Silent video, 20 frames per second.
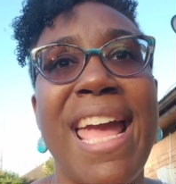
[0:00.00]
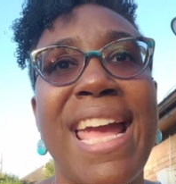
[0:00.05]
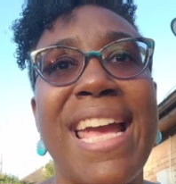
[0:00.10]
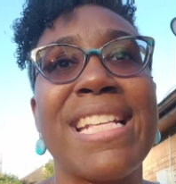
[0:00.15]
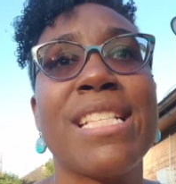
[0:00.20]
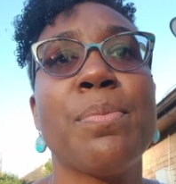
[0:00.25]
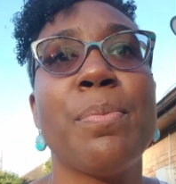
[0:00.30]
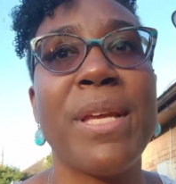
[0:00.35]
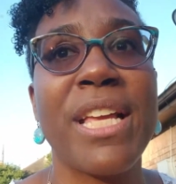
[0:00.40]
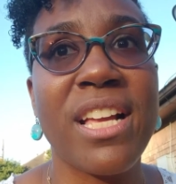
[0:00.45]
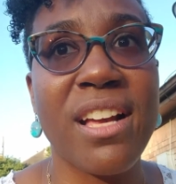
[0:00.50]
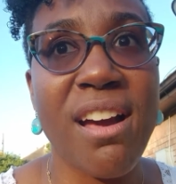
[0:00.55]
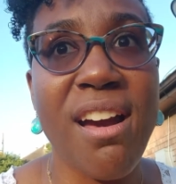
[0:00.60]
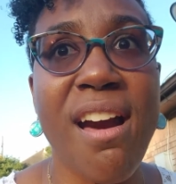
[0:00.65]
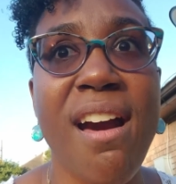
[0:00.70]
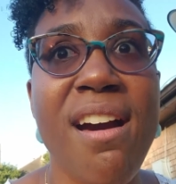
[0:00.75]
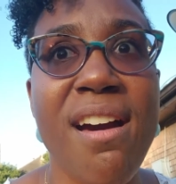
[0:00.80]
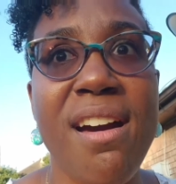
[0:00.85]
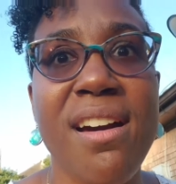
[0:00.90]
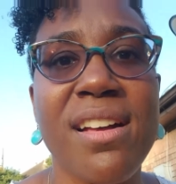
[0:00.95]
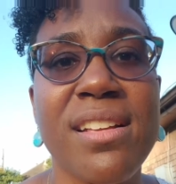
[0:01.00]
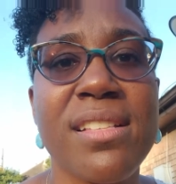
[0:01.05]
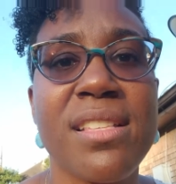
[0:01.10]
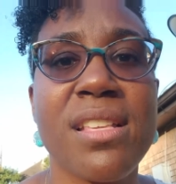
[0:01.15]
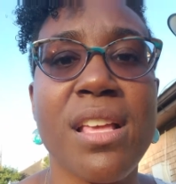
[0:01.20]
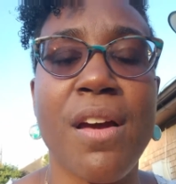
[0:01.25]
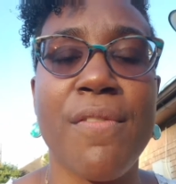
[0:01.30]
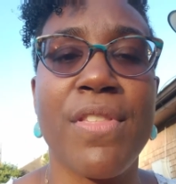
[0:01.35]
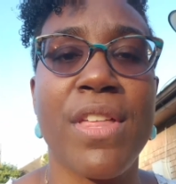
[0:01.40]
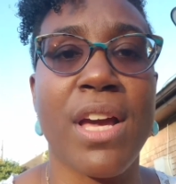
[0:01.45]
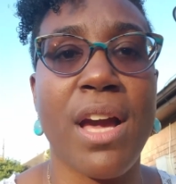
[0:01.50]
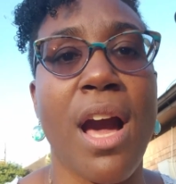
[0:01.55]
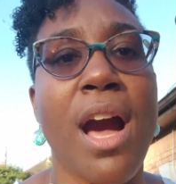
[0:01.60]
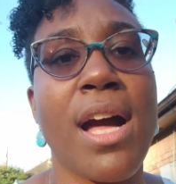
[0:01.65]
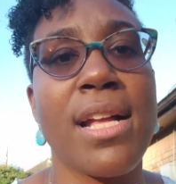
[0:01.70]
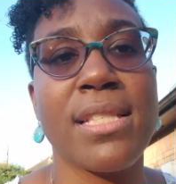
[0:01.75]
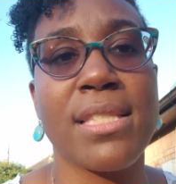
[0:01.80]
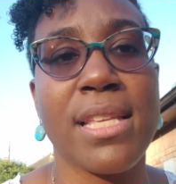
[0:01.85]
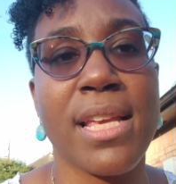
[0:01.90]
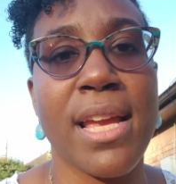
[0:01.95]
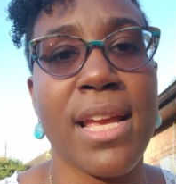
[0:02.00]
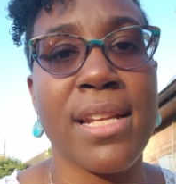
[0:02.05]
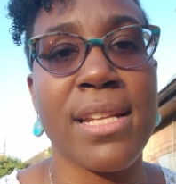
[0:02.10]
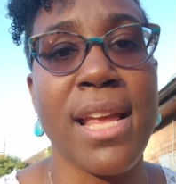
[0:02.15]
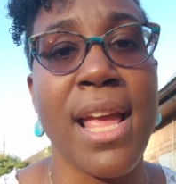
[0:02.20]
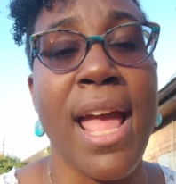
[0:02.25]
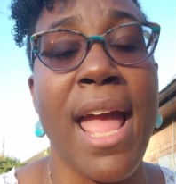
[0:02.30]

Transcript: it's because of the content.